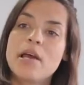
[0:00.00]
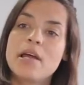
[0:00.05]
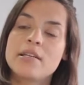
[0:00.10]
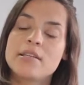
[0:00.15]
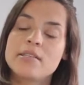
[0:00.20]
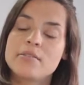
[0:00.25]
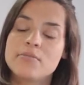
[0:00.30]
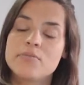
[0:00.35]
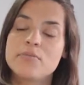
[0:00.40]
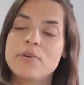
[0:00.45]

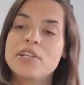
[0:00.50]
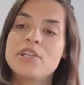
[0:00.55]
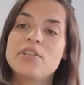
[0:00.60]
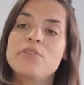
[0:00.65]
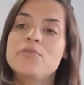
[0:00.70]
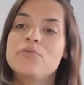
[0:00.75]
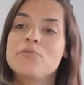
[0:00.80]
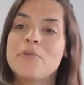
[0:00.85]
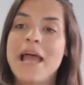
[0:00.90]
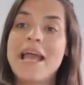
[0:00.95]
and when
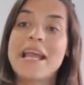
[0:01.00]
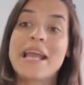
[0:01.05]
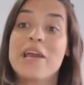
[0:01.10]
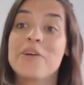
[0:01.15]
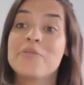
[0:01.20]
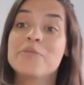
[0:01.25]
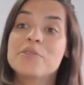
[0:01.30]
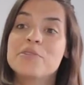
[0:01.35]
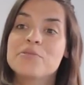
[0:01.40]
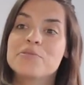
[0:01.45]
you hang
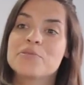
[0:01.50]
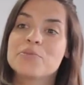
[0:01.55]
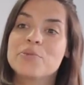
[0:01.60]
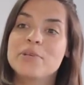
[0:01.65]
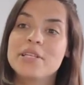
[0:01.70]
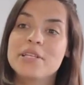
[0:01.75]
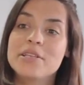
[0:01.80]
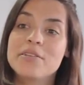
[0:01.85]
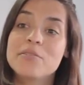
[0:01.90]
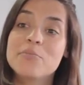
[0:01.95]
out with your
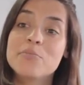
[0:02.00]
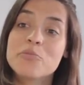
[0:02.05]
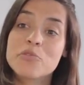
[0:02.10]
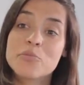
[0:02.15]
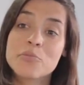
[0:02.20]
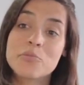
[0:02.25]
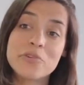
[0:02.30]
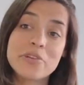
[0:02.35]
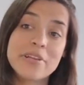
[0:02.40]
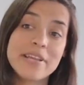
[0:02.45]
twin, the more
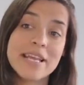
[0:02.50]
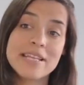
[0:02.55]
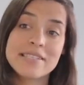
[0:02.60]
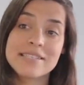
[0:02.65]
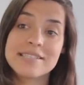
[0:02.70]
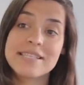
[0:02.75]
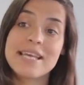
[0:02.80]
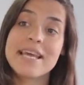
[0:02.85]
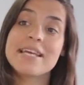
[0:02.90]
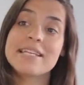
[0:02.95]
and more you get
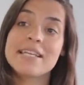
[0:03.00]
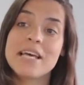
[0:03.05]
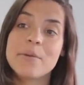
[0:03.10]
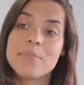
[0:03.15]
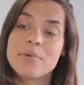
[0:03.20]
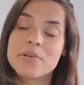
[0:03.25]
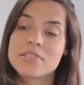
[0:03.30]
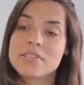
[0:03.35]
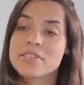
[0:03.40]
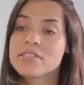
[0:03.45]
stared
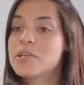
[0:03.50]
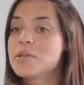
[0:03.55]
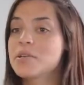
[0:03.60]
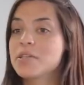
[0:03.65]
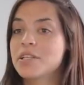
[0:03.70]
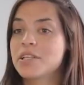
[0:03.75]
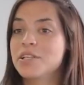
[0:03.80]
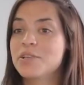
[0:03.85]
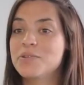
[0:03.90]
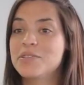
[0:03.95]
at, because I
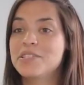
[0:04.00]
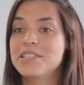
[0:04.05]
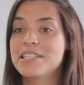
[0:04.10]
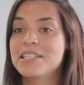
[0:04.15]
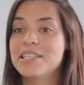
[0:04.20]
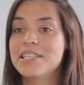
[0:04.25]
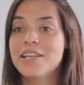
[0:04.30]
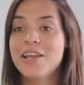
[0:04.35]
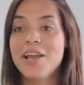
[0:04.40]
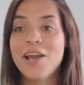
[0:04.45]
don't think you
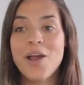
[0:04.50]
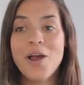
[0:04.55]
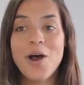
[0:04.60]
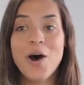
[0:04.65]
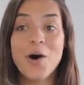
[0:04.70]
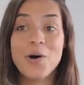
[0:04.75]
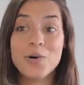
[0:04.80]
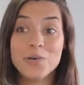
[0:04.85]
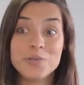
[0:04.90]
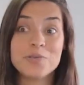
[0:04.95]
see
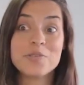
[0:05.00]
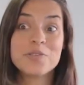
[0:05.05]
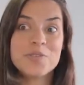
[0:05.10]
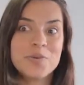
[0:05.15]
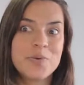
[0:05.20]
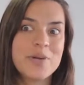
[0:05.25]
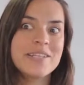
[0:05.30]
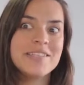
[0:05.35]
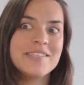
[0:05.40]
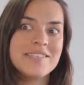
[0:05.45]
older
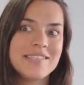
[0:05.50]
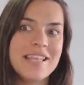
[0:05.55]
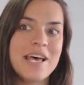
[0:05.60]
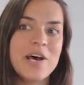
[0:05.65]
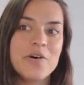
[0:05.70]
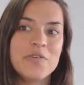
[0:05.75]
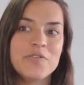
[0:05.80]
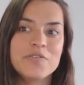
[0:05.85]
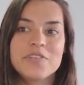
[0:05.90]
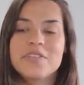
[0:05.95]
twins that
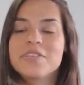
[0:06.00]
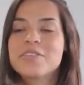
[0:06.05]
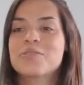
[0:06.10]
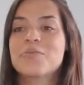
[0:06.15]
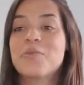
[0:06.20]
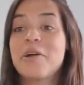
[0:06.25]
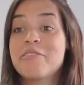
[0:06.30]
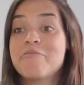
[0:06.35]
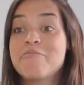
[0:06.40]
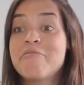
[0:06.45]
often. It's
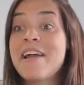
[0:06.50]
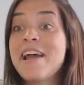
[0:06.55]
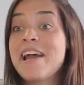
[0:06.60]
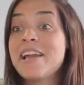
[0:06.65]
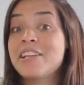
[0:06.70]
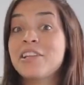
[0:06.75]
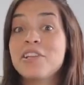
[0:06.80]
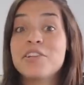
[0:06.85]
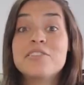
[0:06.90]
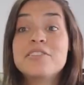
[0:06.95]
quite
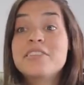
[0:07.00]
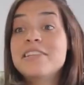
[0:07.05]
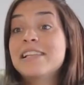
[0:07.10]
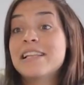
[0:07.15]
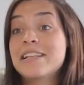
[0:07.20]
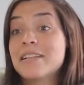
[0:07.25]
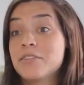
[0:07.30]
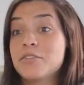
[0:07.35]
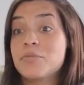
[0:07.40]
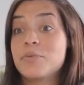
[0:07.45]
rare. You know, you see
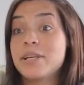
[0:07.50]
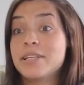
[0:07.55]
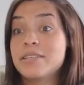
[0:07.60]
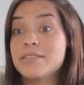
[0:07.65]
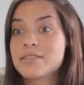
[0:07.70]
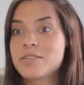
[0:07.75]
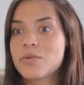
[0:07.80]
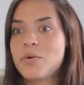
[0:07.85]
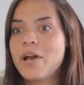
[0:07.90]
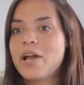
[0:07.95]
little
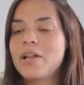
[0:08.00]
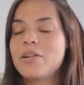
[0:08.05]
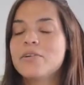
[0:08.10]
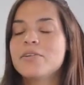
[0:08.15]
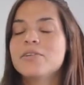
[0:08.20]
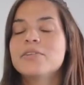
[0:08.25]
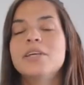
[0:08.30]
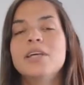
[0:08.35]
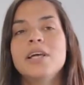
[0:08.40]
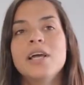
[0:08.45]
twins quite a
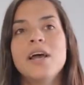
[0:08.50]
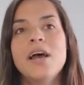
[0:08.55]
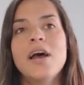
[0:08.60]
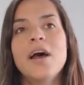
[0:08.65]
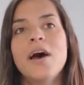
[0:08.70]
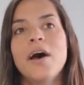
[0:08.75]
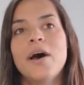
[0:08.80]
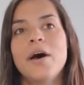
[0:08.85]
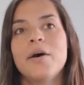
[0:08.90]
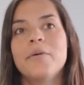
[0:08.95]
lot.
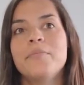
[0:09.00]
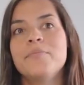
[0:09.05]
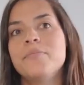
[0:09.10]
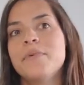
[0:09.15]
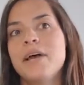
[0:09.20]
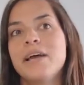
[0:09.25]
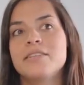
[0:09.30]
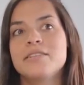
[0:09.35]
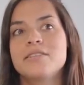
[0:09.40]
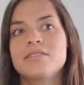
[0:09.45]

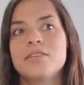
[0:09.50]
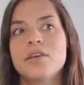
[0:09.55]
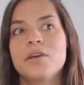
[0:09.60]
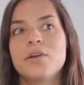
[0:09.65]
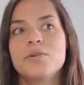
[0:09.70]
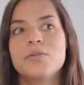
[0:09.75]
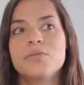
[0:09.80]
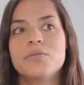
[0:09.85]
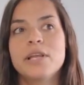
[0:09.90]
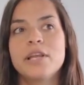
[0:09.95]
And
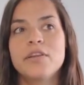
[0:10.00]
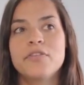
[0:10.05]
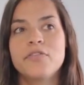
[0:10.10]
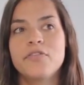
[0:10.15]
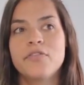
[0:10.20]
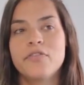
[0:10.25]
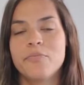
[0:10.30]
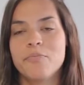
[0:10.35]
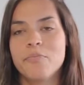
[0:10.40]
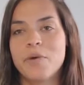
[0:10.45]
so
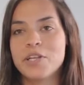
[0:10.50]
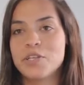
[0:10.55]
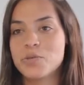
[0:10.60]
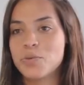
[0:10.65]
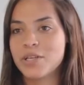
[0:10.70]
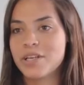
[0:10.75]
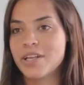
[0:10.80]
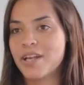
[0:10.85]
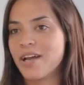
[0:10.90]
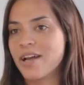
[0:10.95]
if my
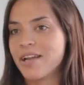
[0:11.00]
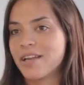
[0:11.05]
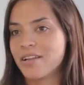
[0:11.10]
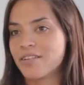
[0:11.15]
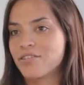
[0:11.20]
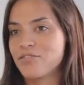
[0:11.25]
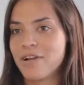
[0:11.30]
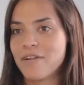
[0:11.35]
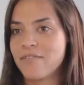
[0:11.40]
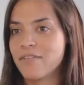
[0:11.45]
twin and I
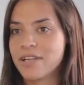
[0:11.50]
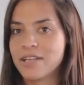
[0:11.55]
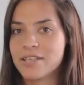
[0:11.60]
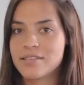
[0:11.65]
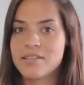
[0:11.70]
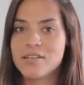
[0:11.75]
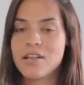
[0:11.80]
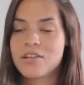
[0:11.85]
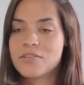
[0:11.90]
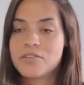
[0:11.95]
are travelling
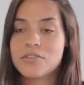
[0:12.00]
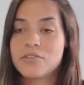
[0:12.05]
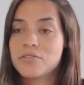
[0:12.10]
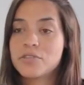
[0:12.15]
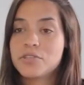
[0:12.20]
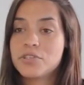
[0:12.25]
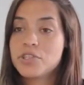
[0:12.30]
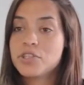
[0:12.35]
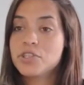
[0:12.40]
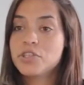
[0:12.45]
into London
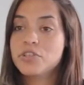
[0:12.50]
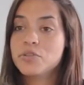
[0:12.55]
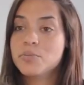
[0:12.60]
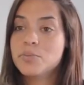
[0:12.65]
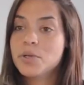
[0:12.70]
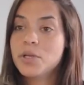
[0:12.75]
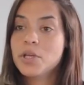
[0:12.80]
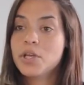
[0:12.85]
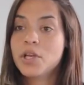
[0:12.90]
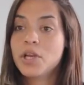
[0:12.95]
on the
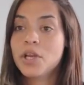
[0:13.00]
tube,